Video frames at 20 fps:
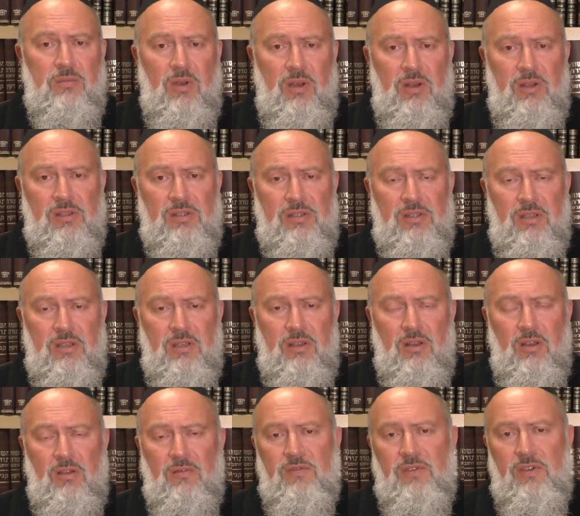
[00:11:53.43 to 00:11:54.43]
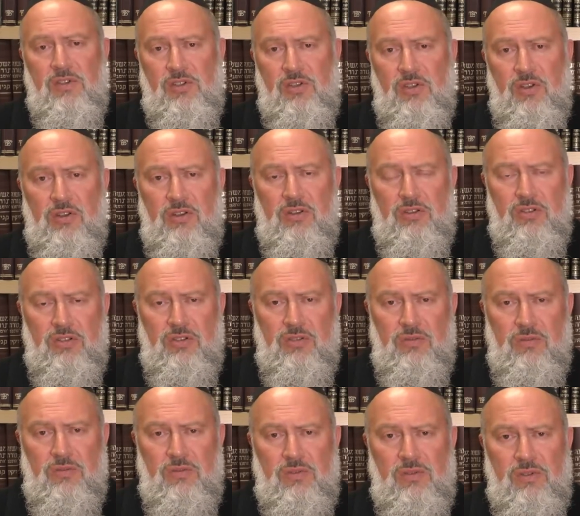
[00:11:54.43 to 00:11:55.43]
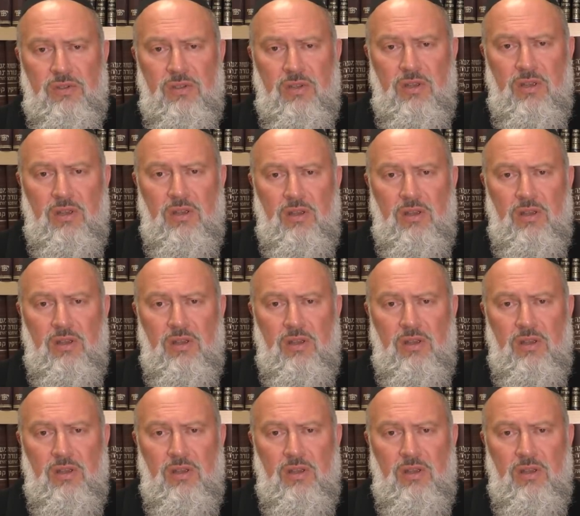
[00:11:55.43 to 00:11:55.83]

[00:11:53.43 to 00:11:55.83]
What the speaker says: policy of certain Jews